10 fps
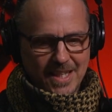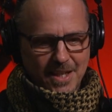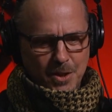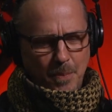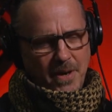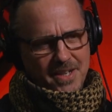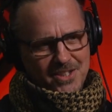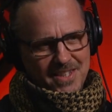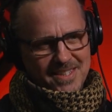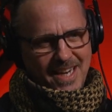the
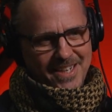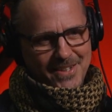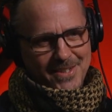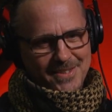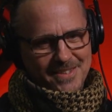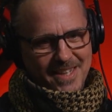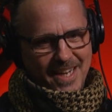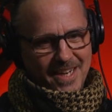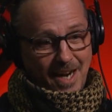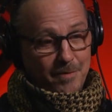production designer
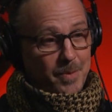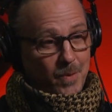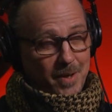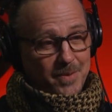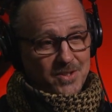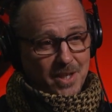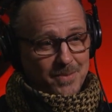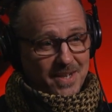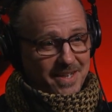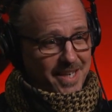that I've been working with, James
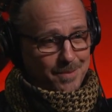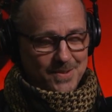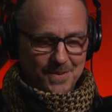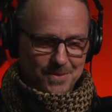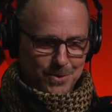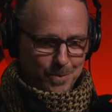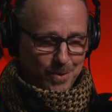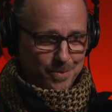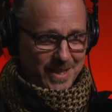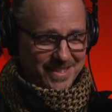Cunningham's
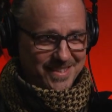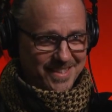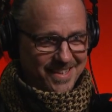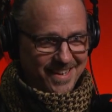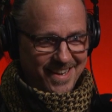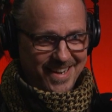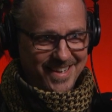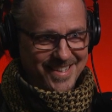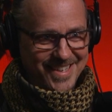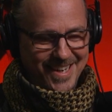super amazing.
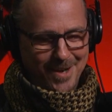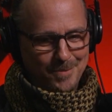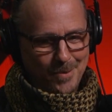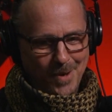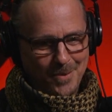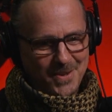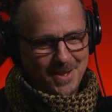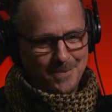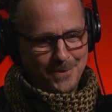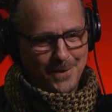And I've been working with
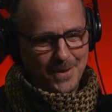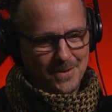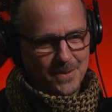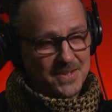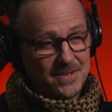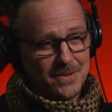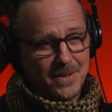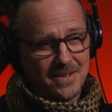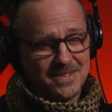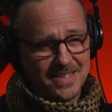him since
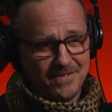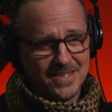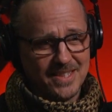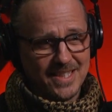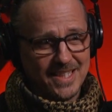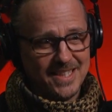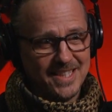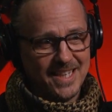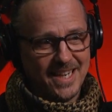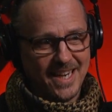2017.
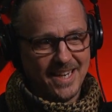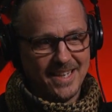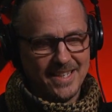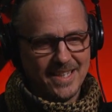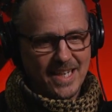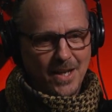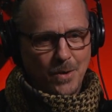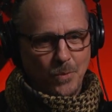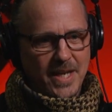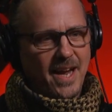And
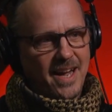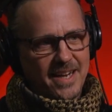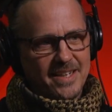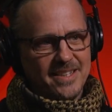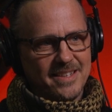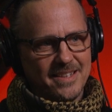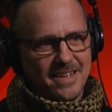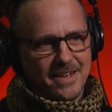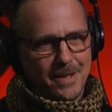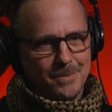we had
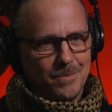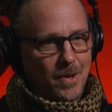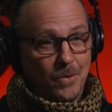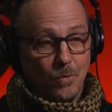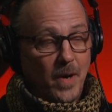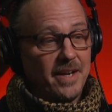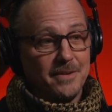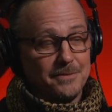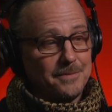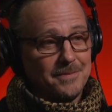a way
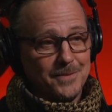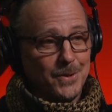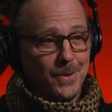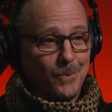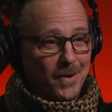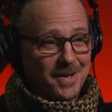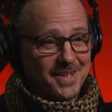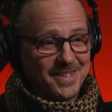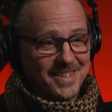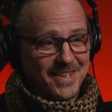of doing work,
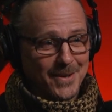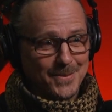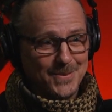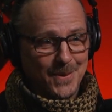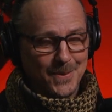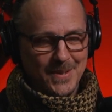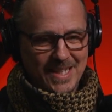you know, so